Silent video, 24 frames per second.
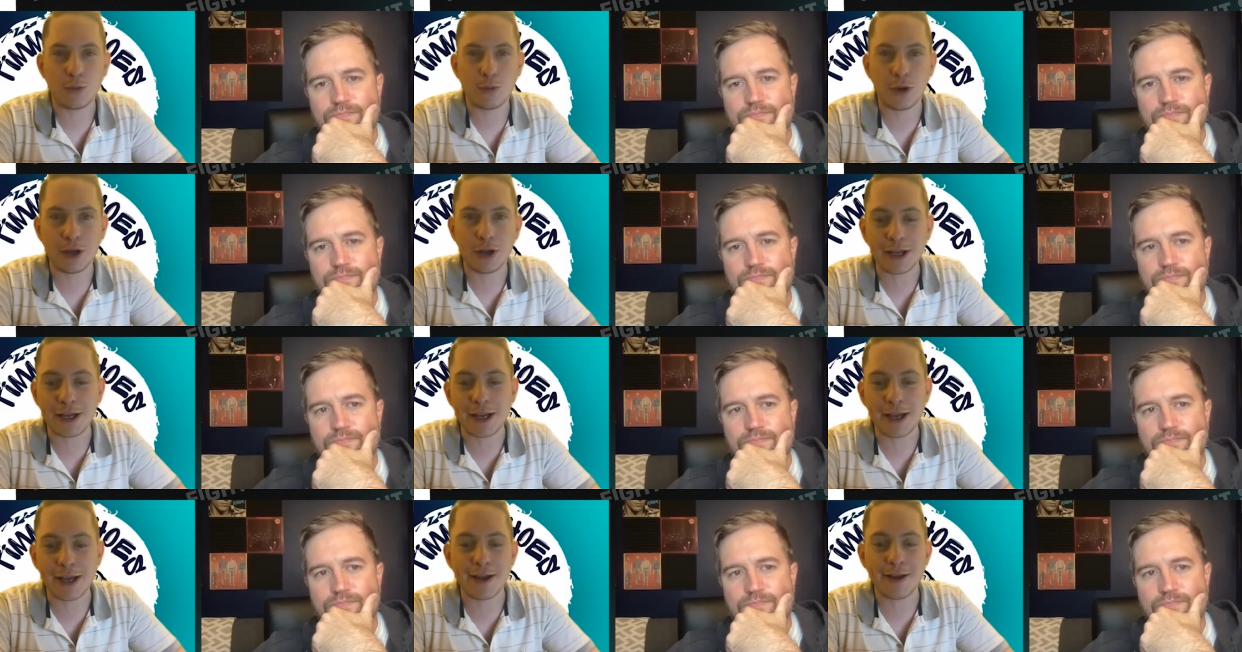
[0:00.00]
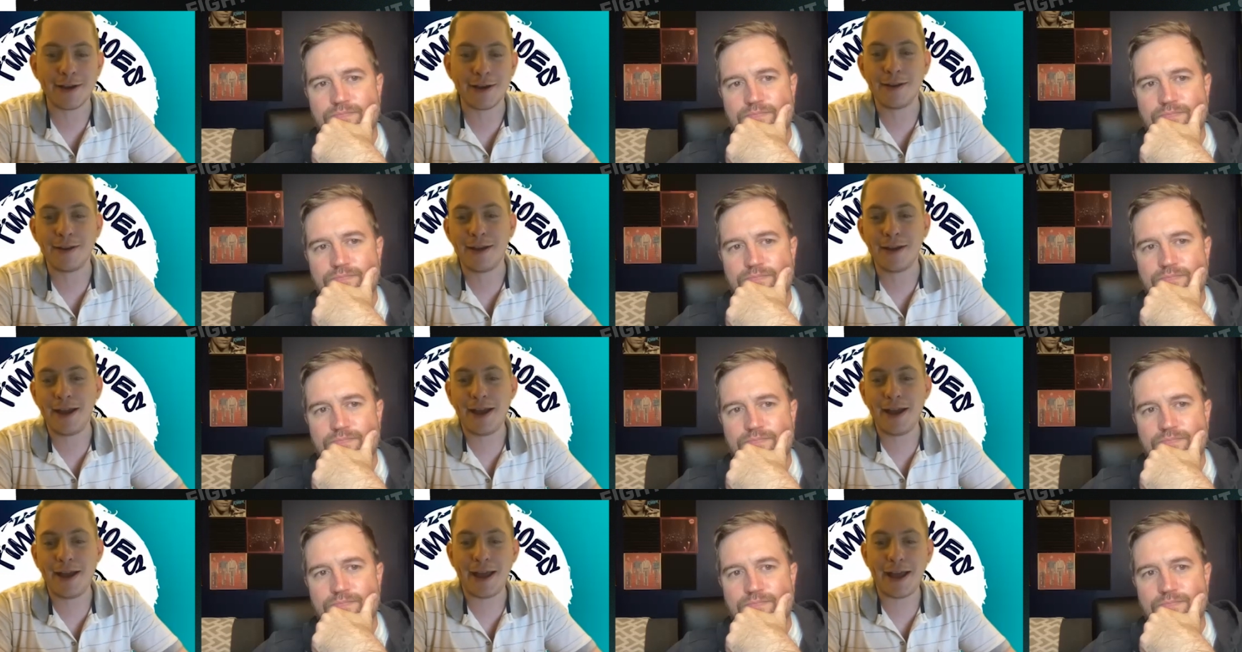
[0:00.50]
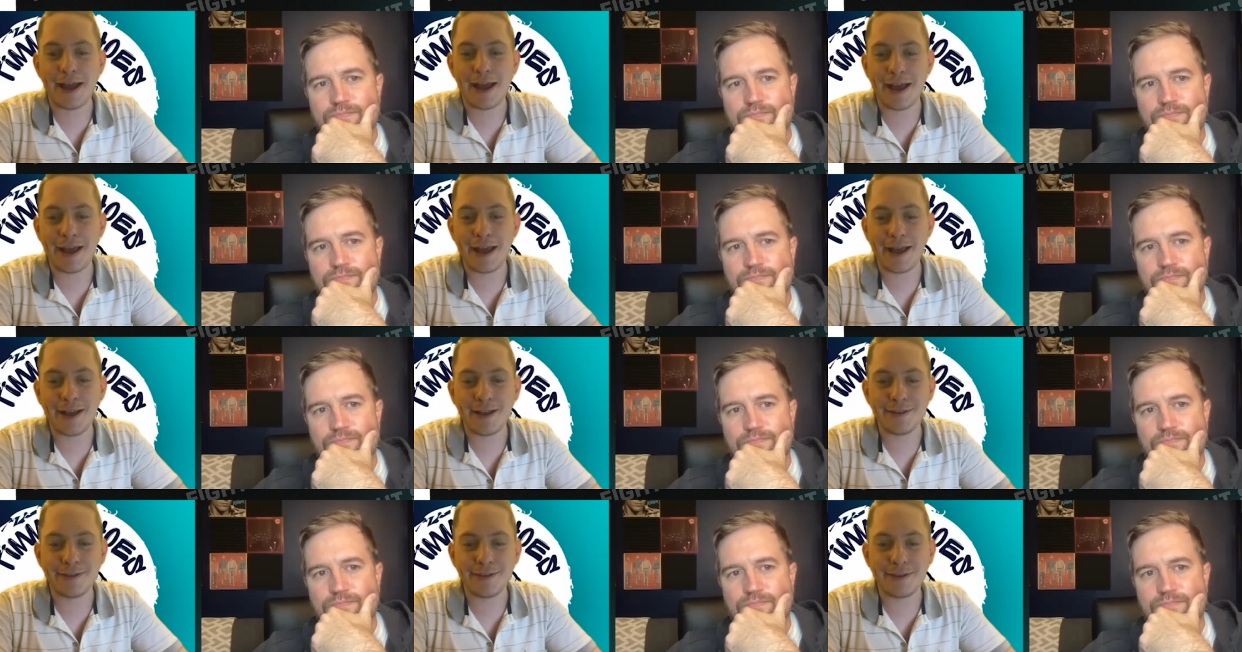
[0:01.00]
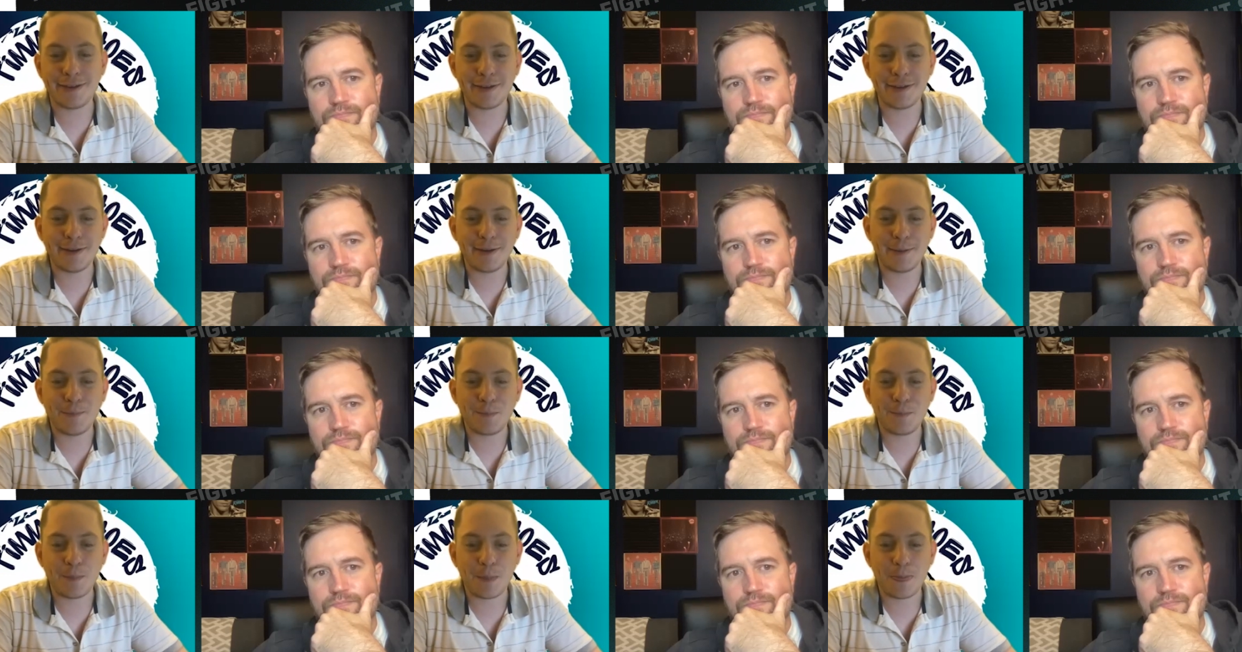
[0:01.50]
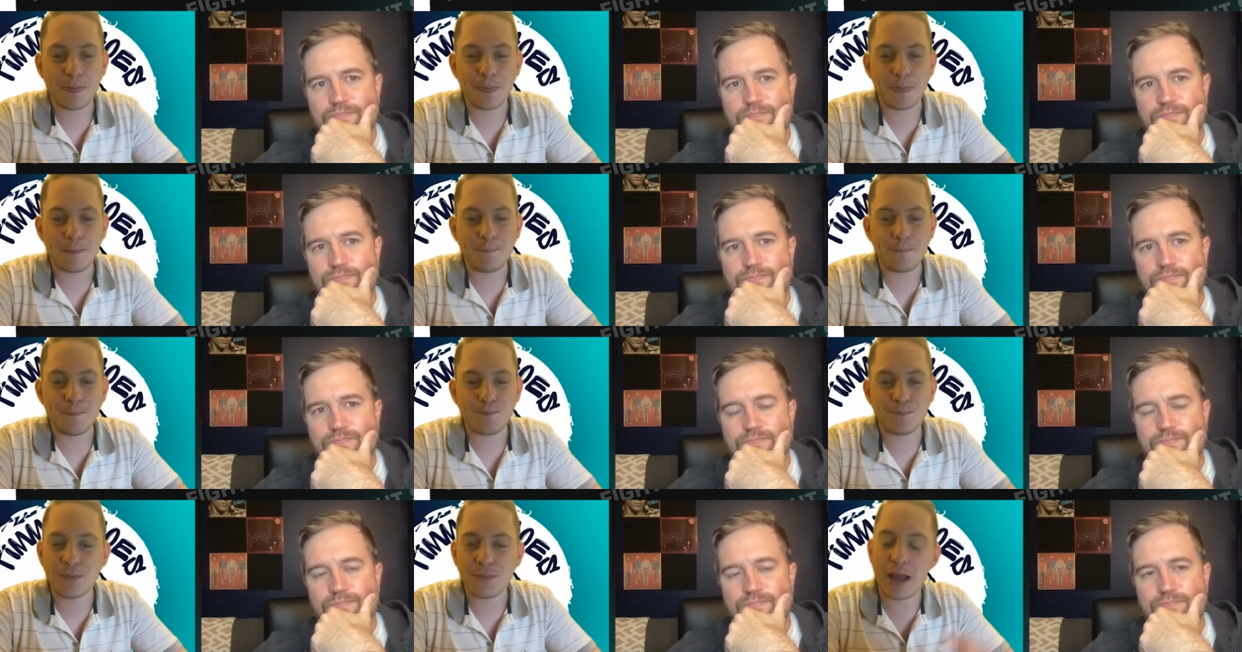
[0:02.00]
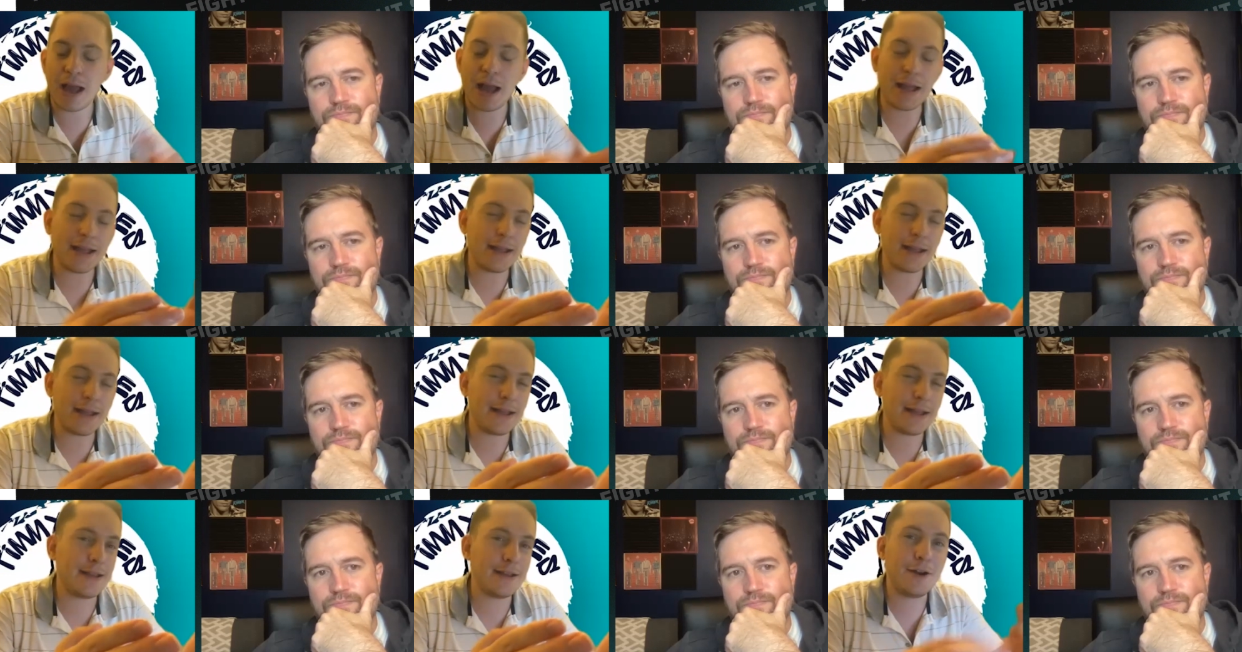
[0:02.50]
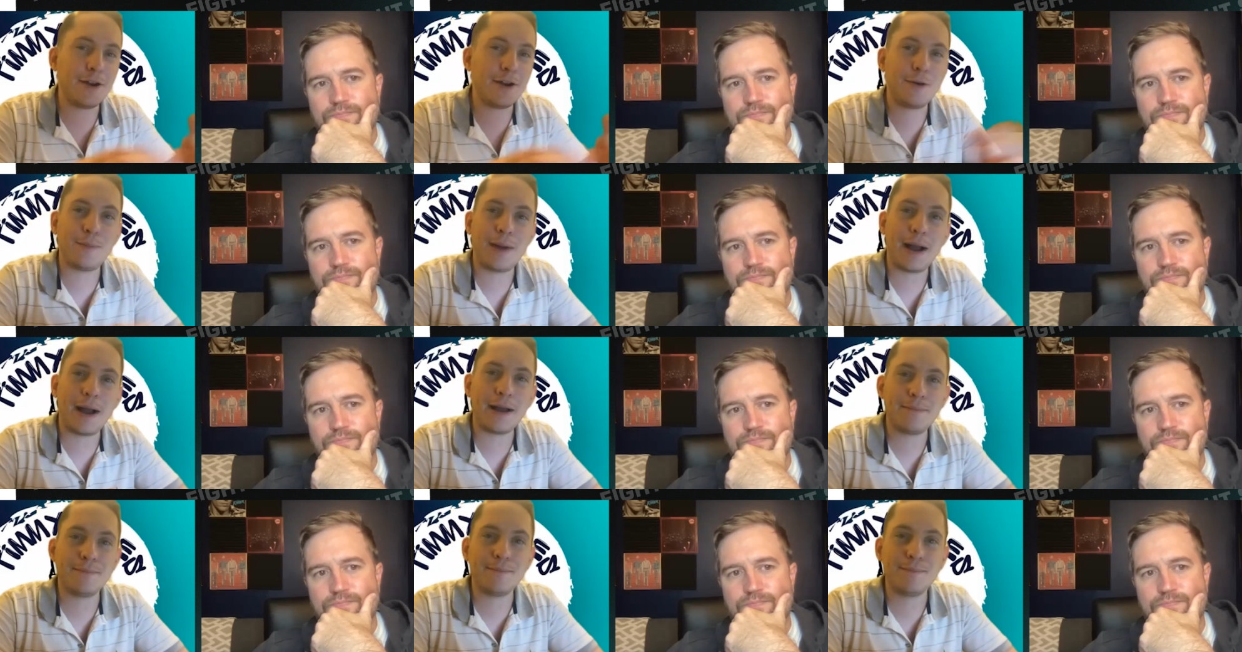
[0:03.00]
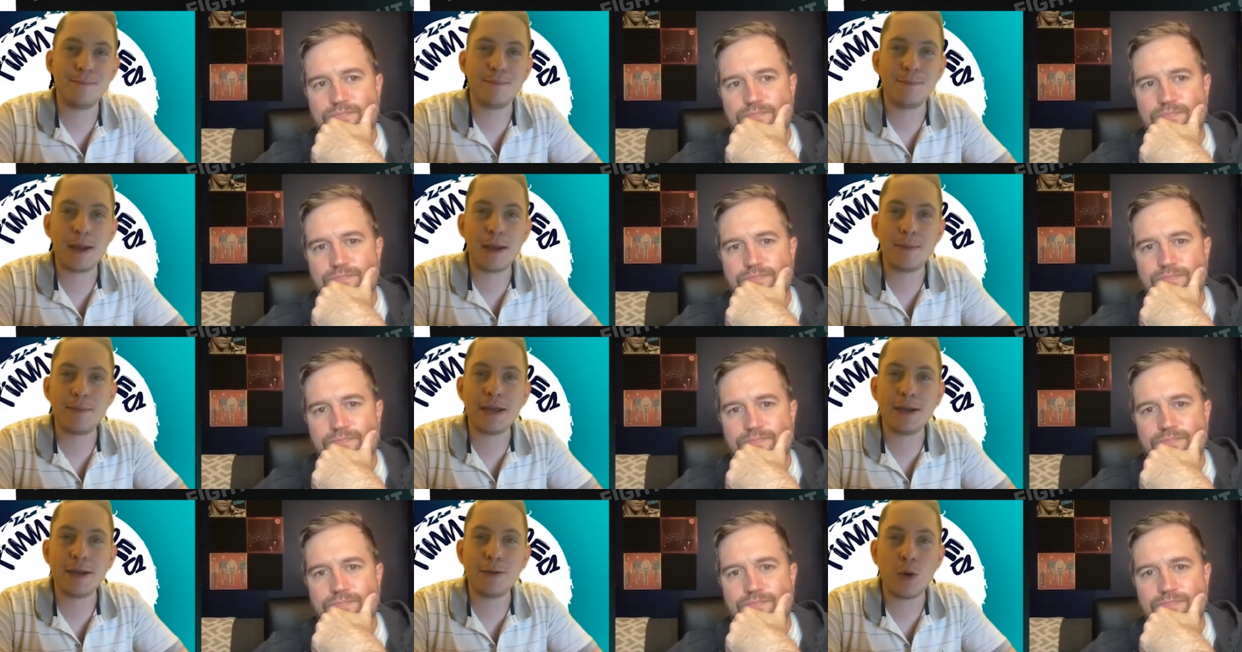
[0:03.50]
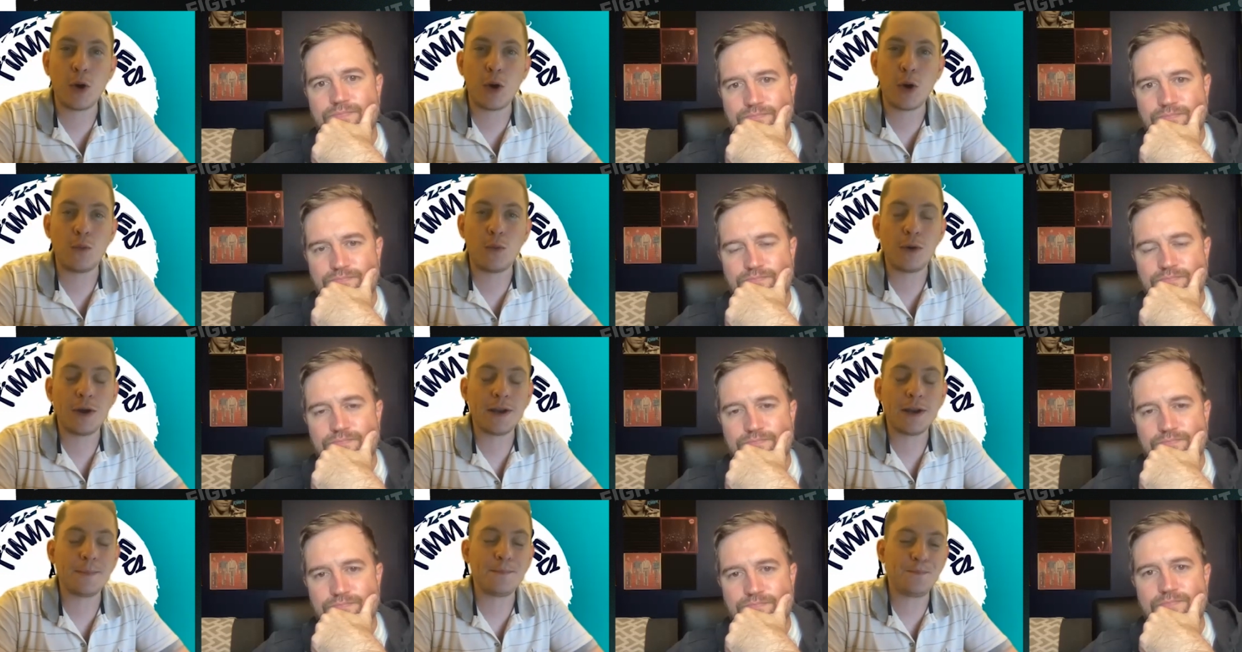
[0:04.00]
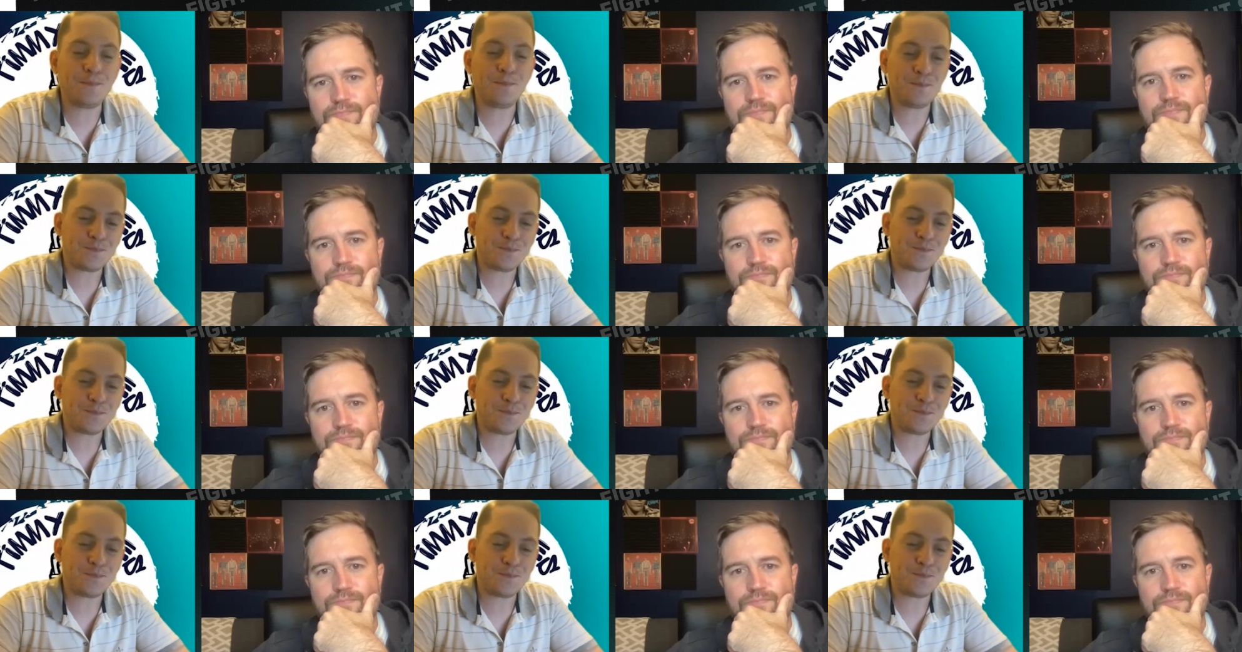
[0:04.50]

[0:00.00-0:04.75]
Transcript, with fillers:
Speaker 1: win again. And, you know, maybe he won't win.